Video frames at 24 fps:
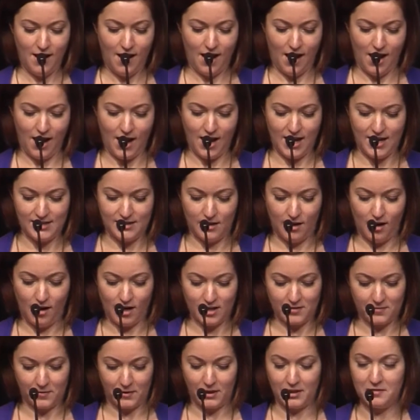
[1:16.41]
as a
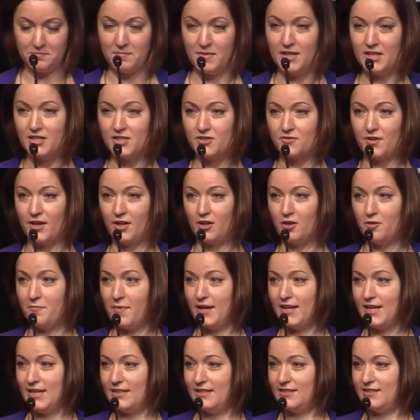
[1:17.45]
hospital administrator,
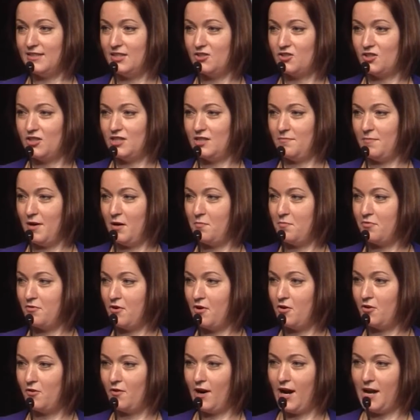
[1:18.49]
making decisions about
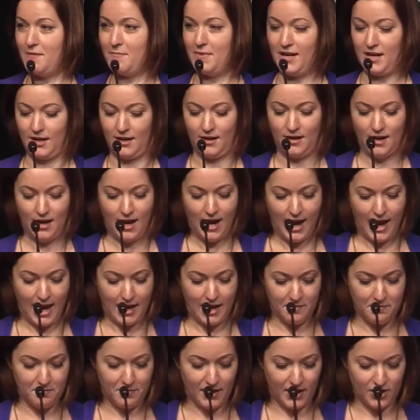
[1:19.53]
programming
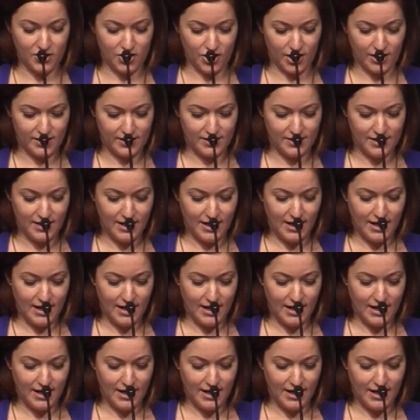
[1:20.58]
and budgets.